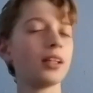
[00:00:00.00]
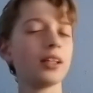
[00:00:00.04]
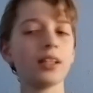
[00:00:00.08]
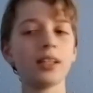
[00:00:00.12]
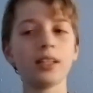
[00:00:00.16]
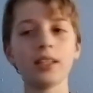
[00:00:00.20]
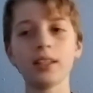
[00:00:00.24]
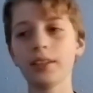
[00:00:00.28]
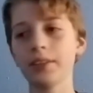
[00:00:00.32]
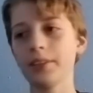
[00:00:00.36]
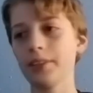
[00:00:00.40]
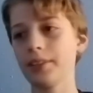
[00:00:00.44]

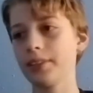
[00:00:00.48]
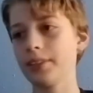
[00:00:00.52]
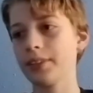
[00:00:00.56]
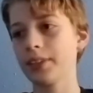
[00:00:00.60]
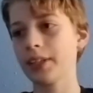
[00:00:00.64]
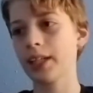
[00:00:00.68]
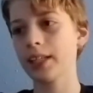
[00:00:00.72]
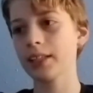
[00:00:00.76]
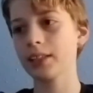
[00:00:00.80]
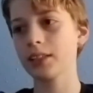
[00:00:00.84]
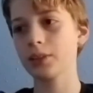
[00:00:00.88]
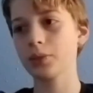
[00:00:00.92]
And
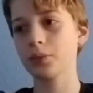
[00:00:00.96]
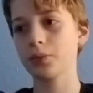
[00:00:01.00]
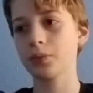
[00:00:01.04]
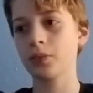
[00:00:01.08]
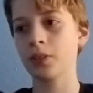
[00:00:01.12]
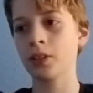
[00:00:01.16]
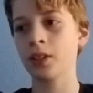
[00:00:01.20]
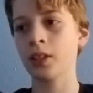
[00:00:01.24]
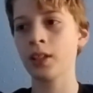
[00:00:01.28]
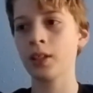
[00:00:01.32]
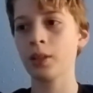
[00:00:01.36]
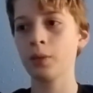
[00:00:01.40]
that's
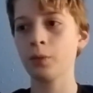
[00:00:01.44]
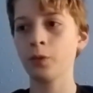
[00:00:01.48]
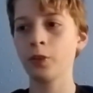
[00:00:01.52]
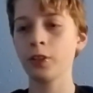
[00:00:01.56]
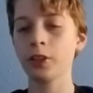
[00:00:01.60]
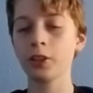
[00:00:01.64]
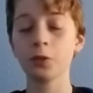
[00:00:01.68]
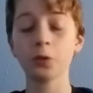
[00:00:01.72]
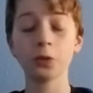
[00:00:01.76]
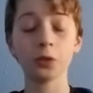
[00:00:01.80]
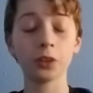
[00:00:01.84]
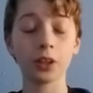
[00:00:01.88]

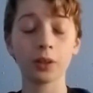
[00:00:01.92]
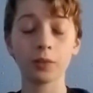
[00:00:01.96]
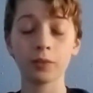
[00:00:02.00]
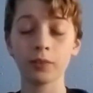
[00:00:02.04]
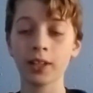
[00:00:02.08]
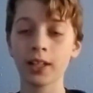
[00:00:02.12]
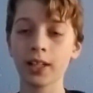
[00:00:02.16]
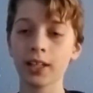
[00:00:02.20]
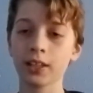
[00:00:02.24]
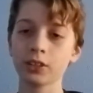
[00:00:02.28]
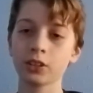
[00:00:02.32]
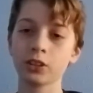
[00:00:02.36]
pretty cool that
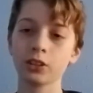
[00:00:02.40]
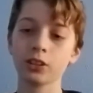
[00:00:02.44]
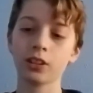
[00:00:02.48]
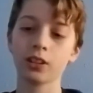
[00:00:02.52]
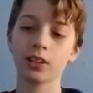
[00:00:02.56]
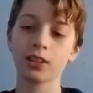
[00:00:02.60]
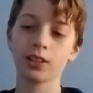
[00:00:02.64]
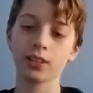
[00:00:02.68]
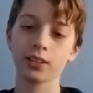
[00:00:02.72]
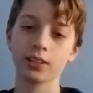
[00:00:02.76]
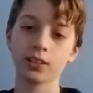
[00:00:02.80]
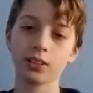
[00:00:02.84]
we actually
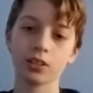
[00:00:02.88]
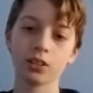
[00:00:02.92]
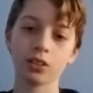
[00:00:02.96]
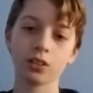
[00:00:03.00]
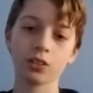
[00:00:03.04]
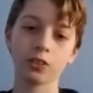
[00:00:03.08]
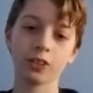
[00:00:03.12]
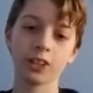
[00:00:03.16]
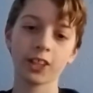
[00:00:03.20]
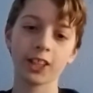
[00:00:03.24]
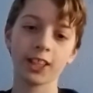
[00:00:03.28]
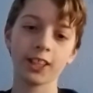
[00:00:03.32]
got
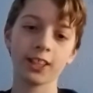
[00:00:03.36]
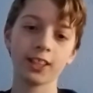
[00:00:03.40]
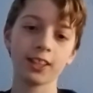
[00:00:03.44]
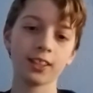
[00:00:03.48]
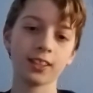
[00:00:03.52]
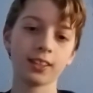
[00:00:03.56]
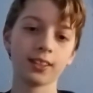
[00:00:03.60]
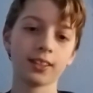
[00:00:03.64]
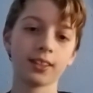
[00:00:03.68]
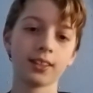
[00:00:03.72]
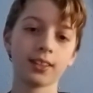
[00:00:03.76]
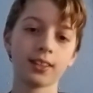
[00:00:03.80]
30.
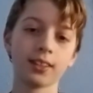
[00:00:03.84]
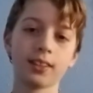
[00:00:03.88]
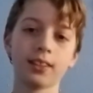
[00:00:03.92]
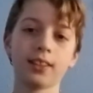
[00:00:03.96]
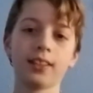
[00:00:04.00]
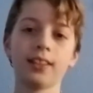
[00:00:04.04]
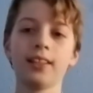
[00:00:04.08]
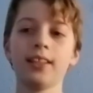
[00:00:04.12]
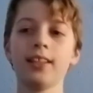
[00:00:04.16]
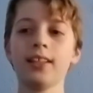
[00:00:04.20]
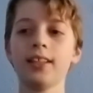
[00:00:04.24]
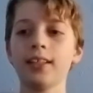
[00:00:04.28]

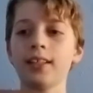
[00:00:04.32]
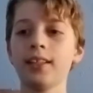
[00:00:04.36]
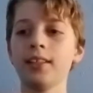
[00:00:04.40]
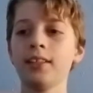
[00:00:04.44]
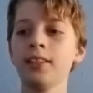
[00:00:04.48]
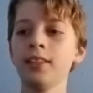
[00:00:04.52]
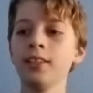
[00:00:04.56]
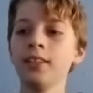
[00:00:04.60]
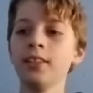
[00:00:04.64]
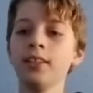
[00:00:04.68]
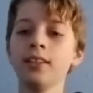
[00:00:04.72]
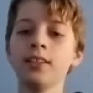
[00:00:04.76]

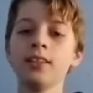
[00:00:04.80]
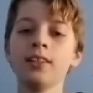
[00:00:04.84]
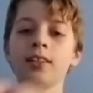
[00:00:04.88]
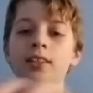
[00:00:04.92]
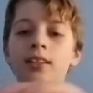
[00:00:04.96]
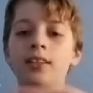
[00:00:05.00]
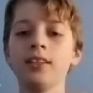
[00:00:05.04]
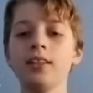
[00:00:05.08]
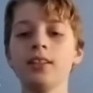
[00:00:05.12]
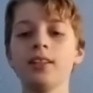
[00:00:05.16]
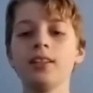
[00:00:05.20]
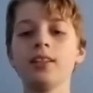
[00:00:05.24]
And
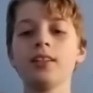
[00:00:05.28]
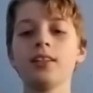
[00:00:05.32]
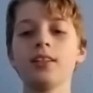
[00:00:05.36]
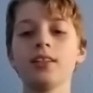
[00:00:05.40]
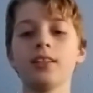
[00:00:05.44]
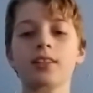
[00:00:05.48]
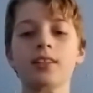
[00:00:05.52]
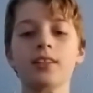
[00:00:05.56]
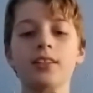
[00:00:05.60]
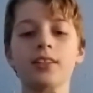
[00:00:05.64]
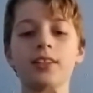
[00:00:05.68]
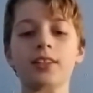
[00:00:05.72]

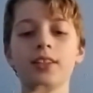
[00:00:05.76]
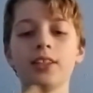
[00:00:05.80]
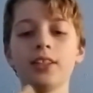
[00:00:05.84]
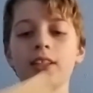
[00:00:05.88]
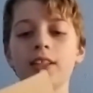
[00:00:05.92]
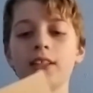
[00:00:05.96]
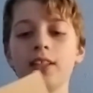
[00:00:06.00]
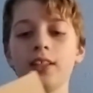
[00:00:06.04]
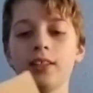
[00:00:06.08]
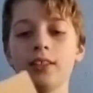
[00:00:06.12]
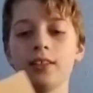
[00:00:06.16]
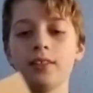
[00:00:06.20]

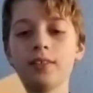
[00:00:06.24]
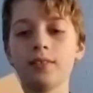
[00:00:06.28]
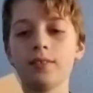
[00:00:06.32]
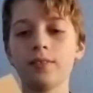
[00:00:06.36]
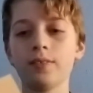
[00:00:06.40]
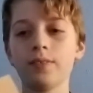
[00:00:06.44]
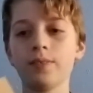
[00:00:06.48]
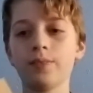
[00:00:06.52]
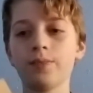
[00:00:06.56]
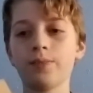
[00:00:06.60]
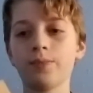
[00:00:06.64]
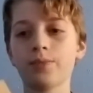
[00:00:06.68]
the
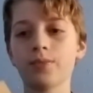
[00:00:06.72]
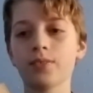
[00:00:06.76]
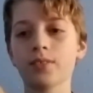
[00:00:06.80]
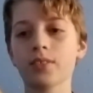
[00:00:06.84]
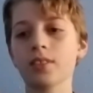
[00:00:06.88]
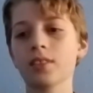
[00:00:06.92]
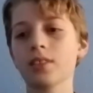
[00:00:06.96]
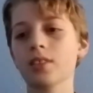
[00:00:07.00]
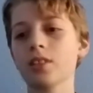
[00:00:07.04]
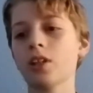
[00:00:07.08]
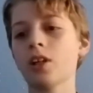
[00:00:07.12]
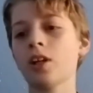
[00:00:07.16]

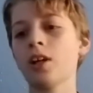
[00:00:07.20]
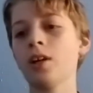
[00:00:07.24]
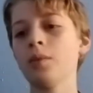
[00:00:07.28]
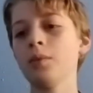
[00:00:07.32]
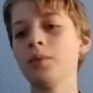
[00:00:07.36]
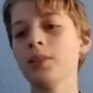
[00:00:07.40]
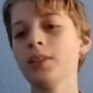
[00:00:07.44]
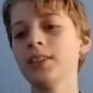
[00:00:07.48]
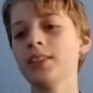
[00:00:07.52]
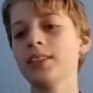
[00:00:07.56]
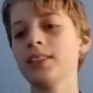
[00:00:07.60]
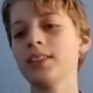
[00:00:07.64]

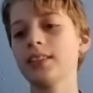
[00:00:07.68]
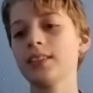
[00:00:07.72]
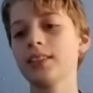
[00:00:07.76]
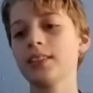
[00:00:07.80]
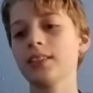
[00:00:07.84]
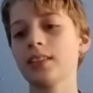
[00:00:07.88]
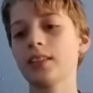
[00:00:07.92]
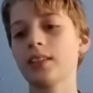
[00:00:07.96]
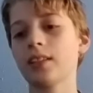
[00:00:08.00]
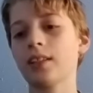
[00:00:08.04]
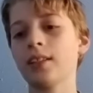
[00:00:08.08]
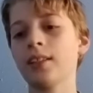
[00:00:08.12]

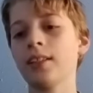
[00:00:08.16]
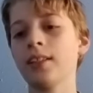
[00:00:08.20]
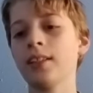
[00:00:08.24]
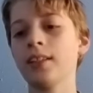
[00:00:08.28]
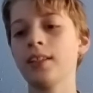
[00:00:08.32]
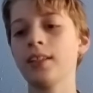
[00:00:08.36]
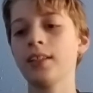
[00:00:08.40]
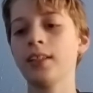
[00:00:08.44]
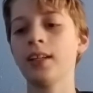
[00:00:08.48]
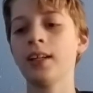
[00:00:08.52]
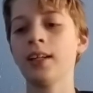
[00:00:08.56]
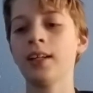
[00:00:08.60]
comments
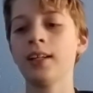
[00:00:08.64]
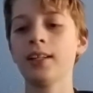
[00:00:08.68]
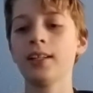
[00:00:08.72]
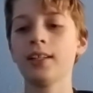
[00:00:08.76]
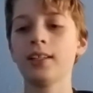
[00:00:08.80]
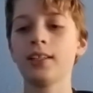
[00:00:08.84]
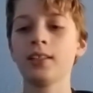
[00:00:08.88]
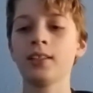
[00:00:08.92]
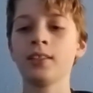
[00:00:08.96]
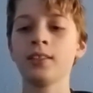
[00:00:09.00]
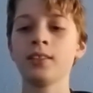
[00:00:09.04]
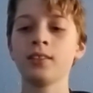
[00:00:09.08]
in
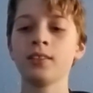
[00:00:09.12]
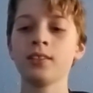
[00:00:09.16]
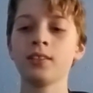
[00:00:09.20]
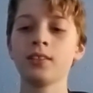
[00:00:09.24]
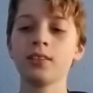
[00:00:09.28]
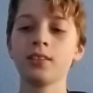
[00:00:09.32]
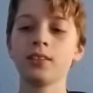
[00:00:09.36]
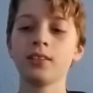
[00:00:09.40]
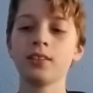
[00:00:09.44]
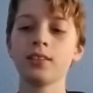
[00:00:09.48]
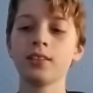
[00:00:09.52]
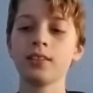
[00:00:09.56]

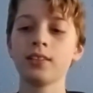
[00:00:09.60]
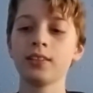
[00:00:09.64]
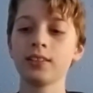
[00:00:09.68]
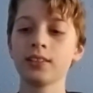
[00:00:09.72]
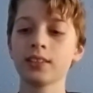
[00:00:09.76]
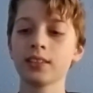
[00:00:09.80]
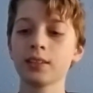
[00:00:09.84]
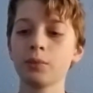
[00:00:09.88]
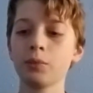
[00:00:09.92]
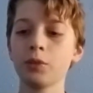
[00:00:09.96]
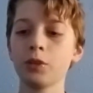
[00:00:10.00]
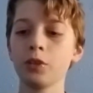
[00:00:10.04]

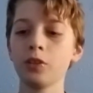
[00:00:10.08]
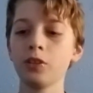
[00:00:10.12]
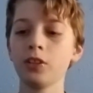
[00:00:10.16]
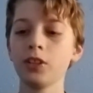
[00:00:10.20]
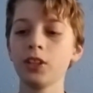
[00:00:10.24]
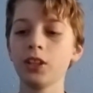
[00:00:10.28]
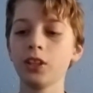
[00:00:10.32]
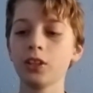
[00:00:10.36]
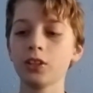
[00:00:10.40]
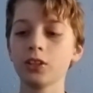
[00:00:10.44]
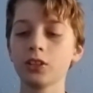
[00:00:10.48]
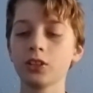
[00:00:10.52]
this
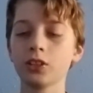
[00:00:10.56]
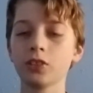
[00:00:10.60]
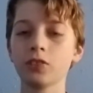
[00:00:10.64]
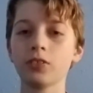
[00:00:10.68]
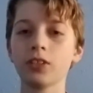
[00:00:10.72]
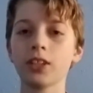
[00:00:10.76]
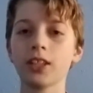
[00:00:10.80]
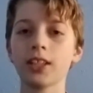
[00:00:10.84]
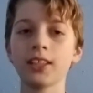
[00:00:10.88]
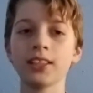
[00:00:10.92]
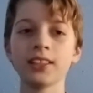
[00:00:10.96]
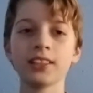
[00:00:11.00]
community are so
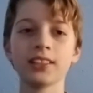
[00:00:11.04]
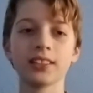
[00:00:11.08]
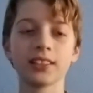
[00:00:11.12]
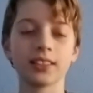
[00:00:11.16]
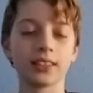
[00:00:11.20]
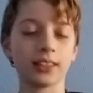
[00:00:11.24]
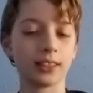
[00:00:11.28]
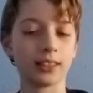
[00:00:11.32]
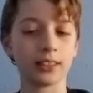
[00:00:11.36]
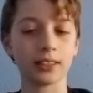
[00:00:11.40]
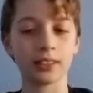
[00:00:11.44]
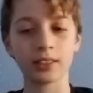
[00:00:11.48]
nice.
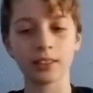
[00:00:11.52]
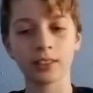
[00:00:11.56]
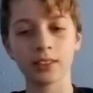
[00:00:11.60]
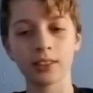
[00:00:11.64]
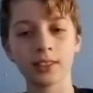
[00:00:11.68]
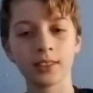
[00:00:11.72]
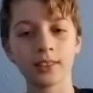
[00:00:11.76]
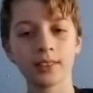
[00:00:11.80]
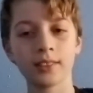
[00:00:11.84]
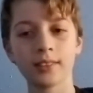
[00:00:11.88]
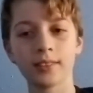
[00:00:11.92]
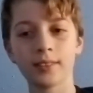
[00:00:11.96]
Like,
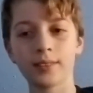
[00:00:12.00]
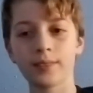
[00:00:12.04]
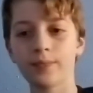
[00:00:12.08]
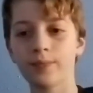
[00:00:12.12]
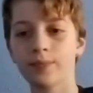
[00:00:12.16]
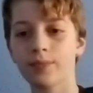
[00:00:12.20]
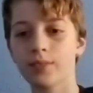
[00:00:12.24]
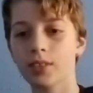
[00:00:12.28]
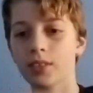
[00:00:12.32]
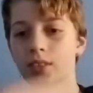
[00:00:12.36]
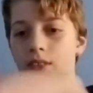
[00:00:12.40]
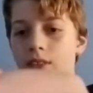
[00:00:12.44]

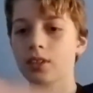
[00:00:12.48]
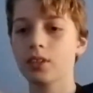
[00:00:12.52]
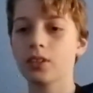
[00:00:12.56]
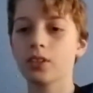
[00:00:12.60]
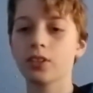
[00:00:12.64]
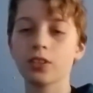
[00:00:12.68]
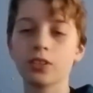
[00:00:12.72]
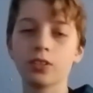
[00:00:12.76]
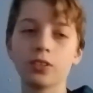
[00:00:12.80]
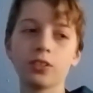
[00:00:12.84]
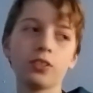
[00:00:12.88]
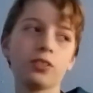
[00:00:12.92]

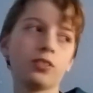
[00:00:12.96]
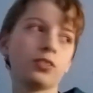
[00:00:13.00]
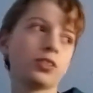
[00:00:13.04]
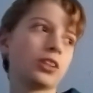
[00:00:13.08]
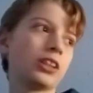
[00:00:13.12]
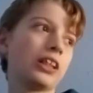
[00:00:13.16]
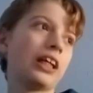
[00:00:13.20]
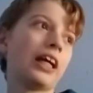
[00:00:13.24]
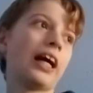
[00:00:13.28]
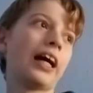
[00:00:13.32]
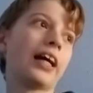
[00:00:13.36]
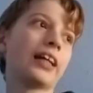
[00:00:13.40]
they're
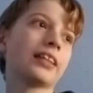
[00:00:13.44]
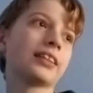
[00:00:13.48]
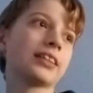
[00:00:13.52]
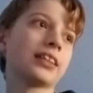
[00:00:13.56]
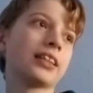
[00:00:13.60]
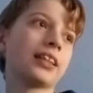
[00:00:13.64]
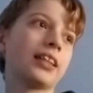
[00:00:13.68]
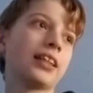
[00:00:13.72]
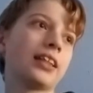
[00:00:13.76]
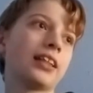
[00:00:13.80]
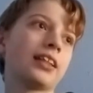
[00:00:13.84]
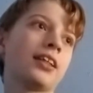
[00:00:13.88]
usually
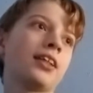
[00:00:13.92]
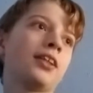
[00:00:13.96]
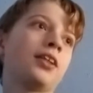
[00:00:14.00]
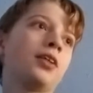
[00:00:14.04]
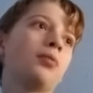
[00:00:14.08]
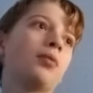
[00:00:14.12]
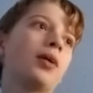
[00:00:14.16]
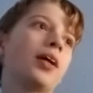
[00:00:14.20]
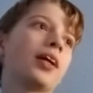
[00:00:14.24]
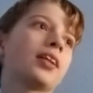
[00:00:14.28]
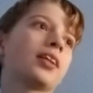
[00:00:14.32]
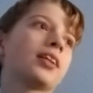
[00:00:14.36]
asking, can
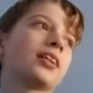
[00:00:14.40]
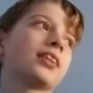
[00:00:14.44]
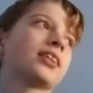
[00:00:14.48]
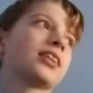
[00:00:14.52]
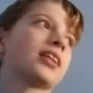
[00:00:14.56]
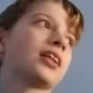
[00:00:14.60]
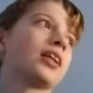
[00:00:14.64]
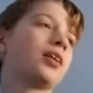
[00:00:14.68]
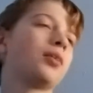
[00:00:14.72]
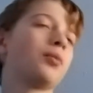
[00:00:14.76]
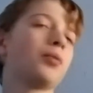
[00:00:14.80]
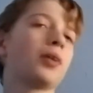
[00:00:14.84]
you make this,
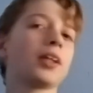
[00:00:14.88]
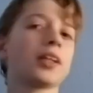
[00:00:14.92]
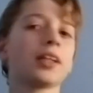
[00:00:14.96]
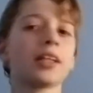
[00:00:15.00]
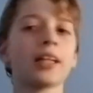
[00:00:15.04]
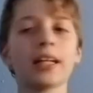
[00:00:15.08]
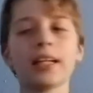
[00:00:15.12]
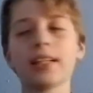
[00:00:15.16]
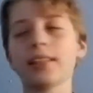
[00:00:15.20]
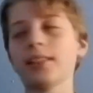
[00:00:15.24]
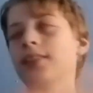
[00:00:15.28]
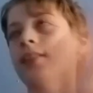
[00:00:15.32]
can you make
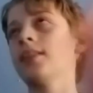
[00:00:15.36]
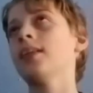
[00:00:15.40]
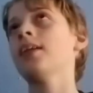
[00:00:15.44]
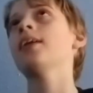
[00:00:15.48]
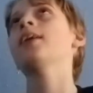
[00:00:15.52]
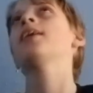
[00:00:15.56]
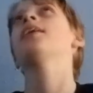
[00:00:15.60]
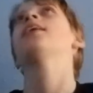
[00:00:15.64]
that?